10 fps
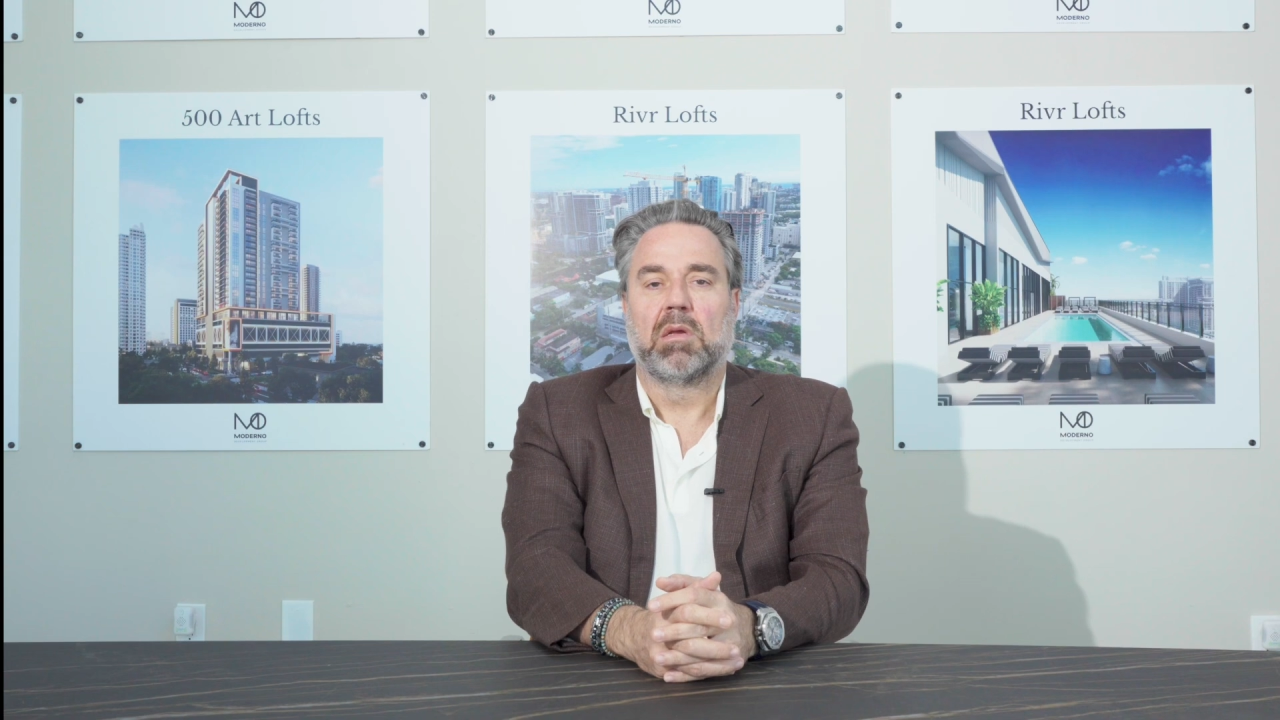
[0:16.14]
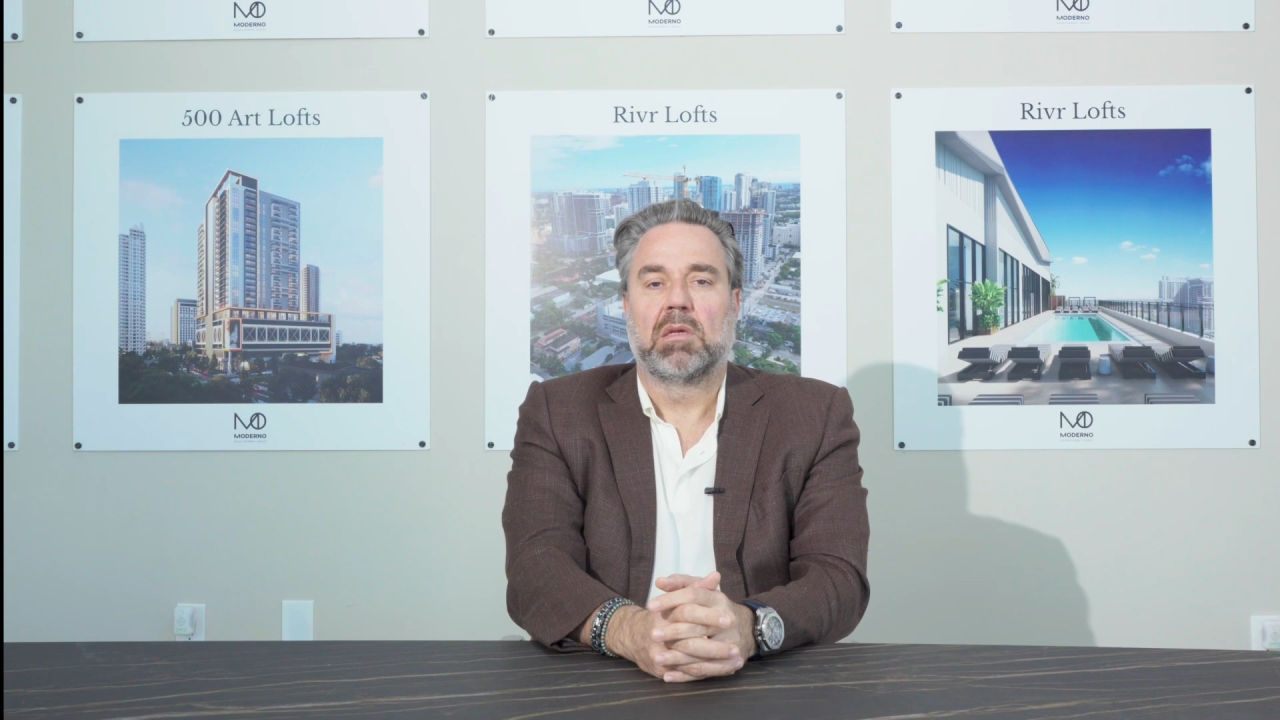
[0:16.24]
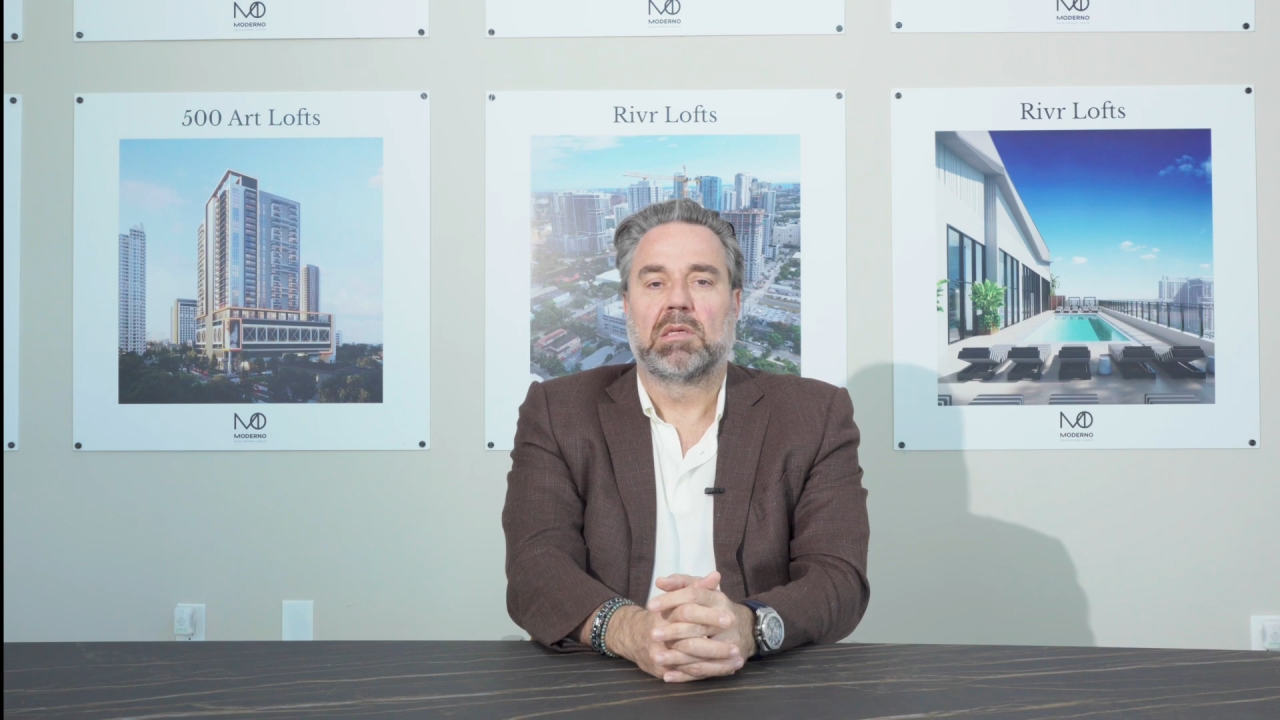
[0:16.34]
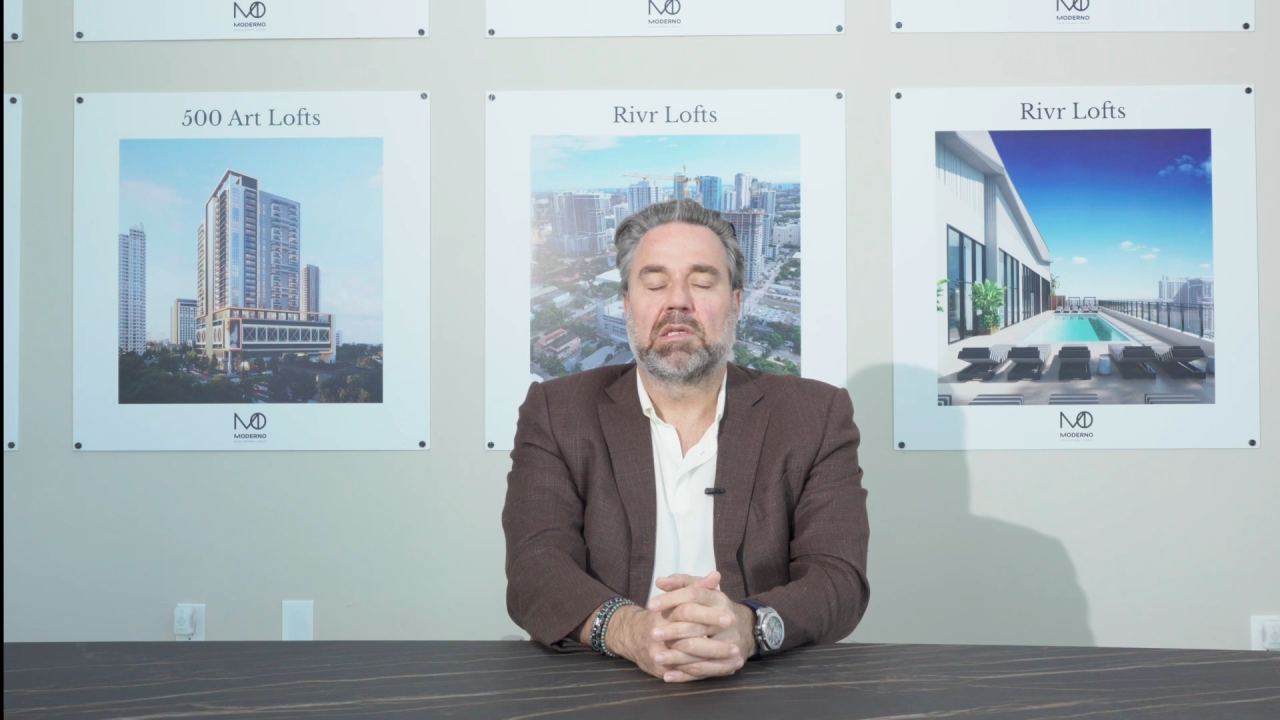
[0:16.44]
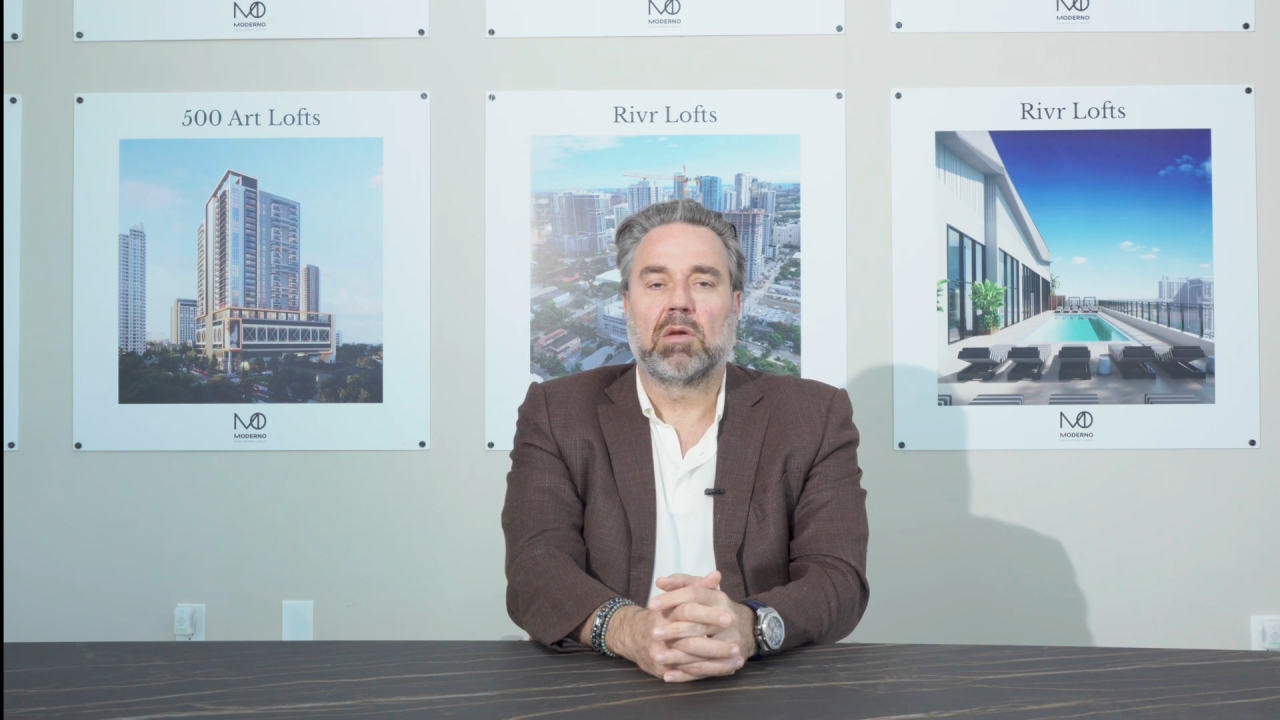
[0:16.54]

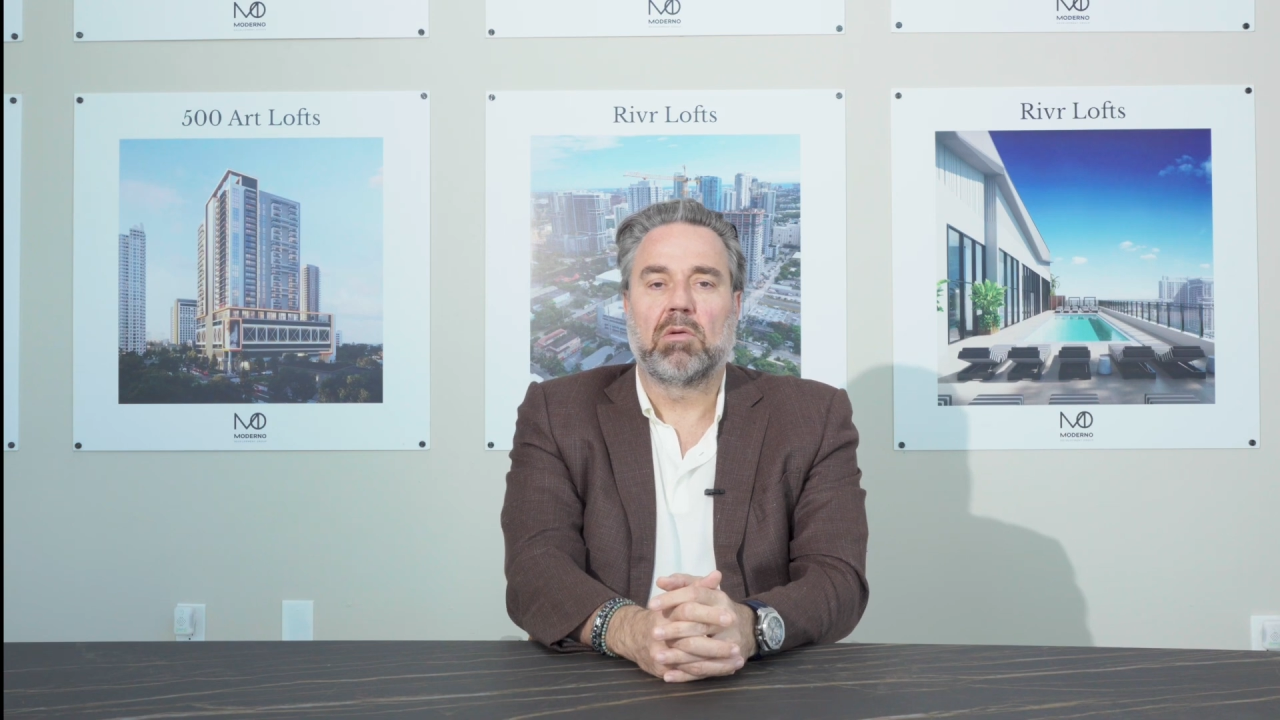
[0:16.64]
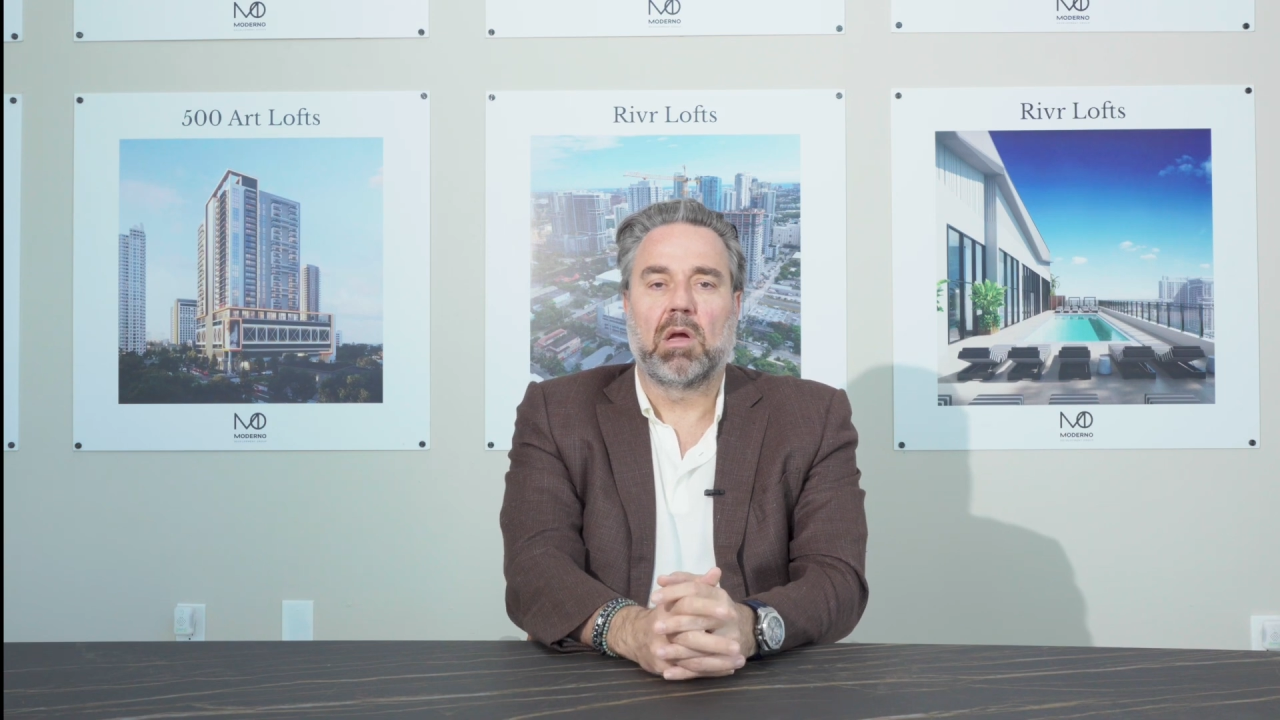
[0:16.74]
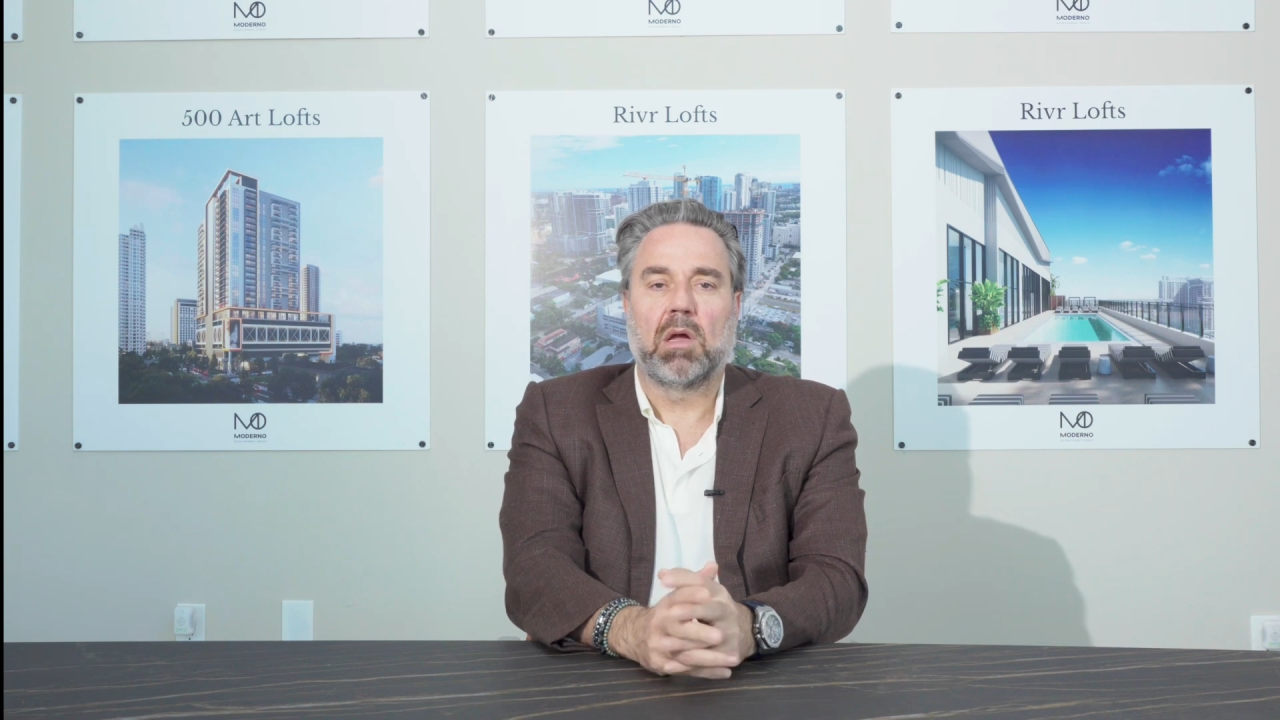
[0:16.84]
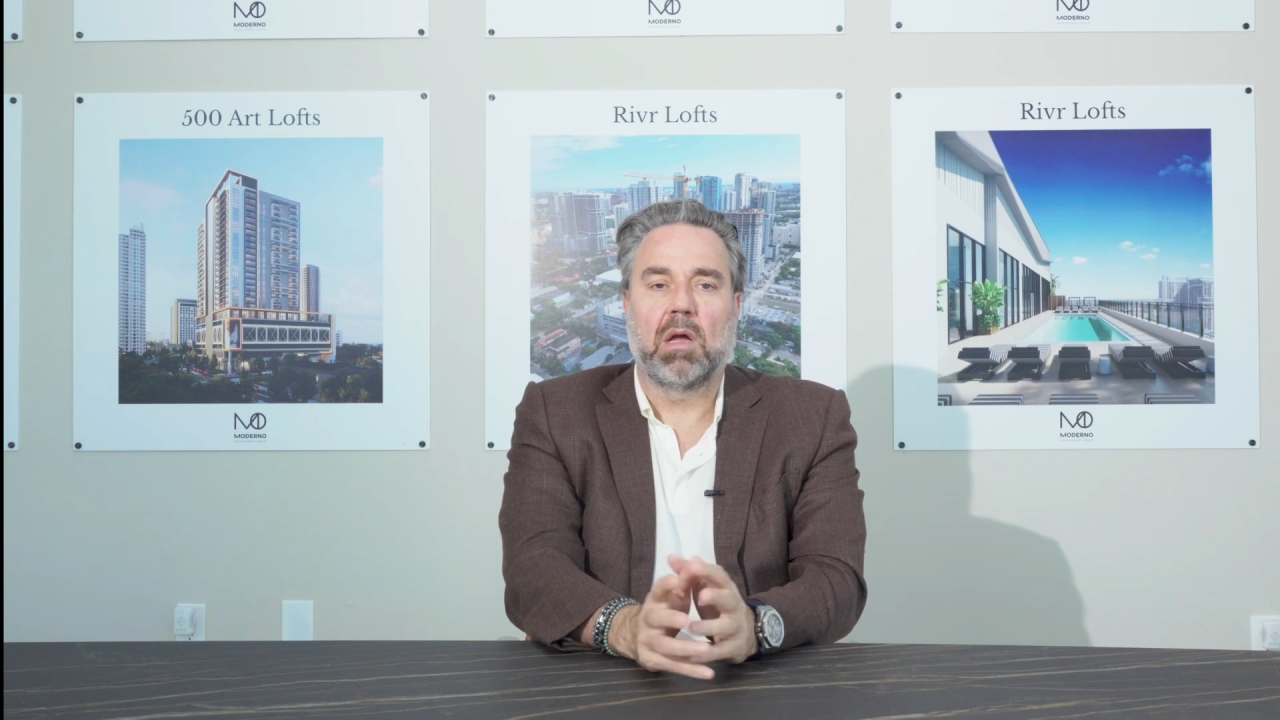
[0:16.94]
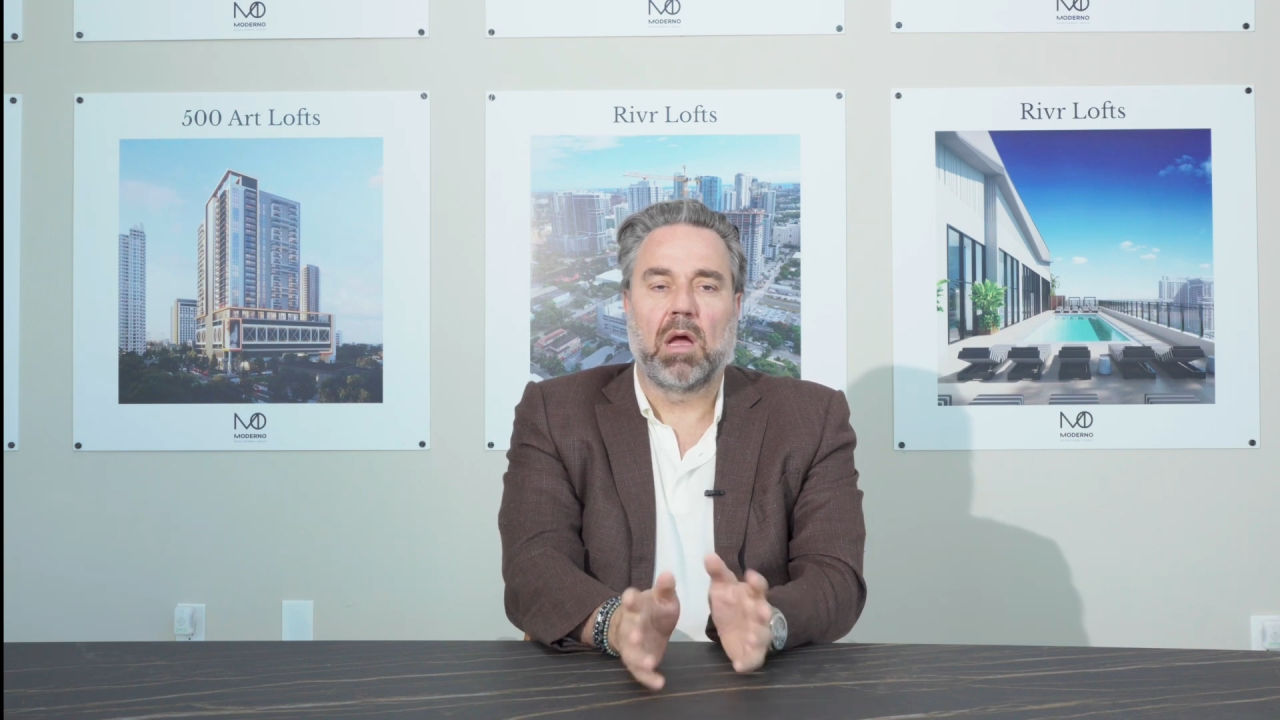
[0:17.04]

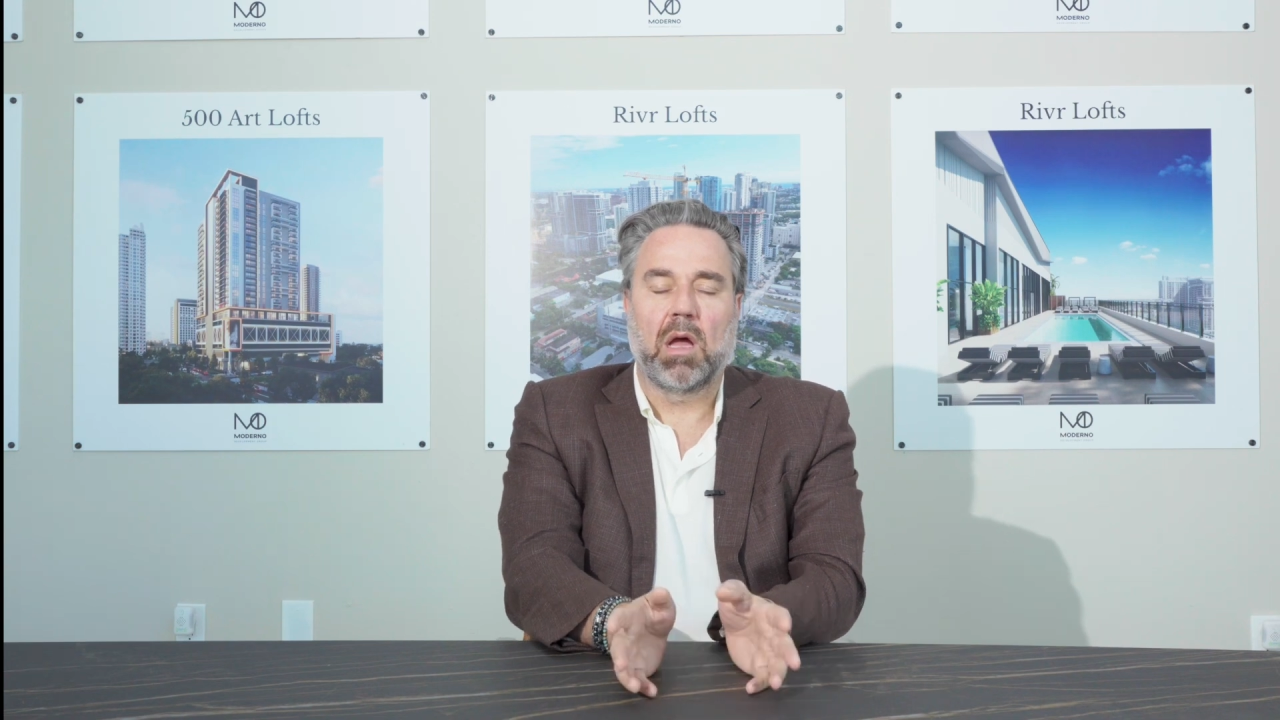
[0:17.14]
So